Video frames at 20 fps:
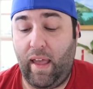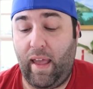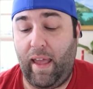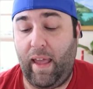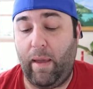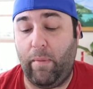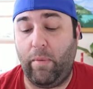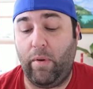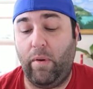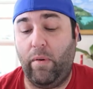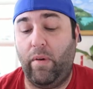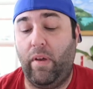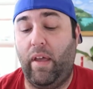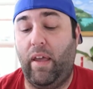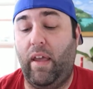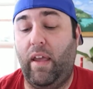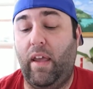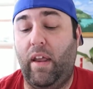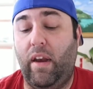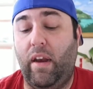And we're
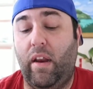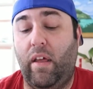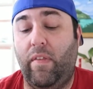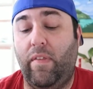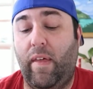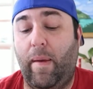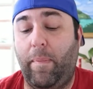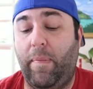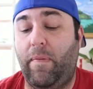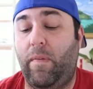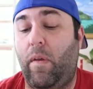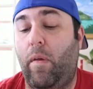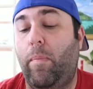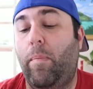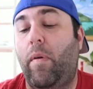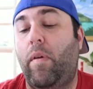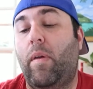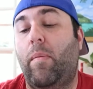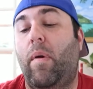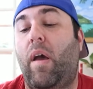doing the episode
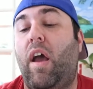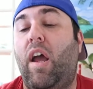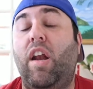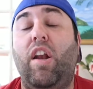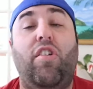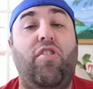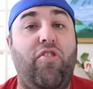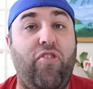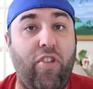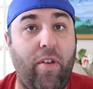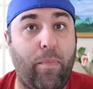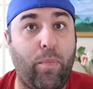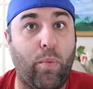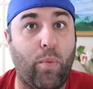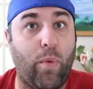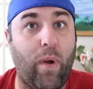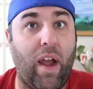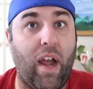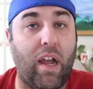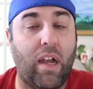Pokemon
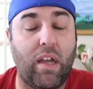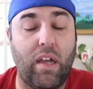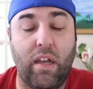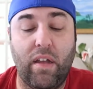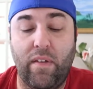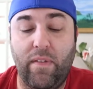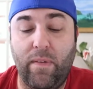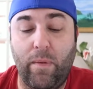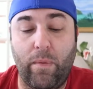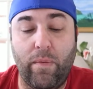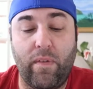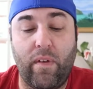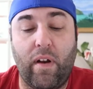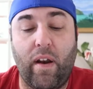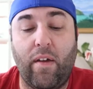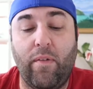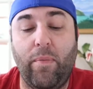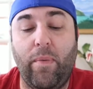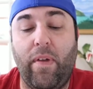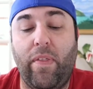Shipwreck. So we start
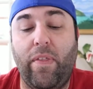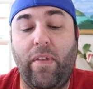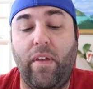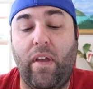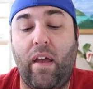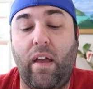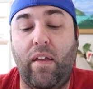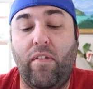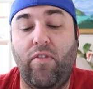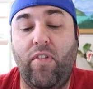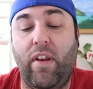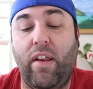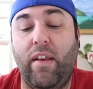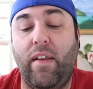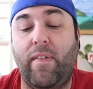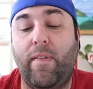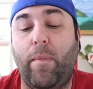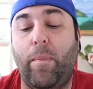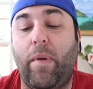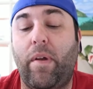off with uh, Jenny
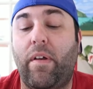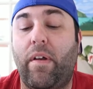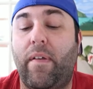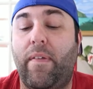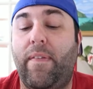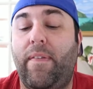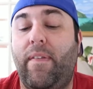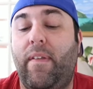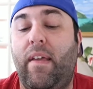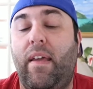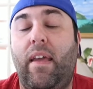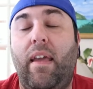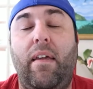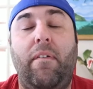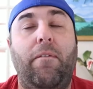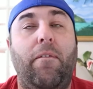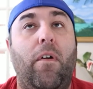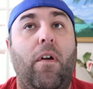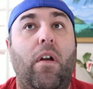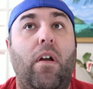does a burial at
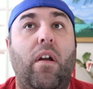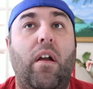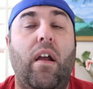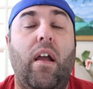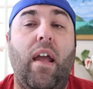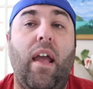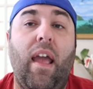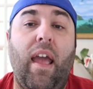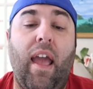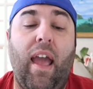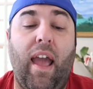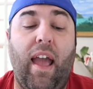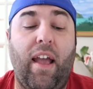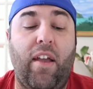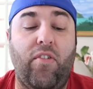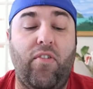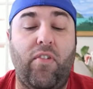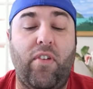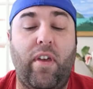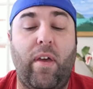sea for
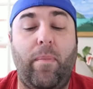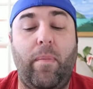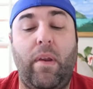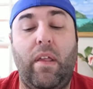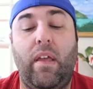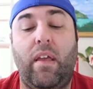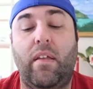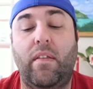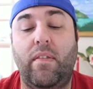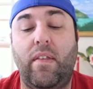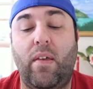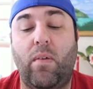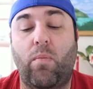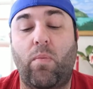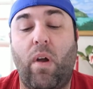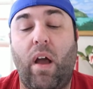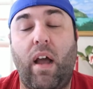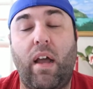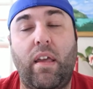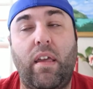Ash and Company and Team
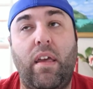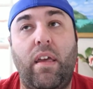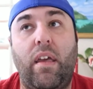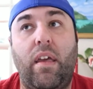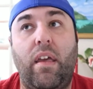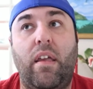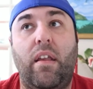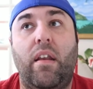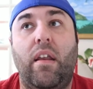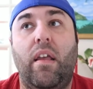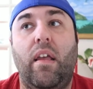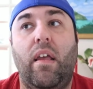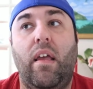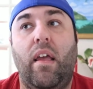Rocket.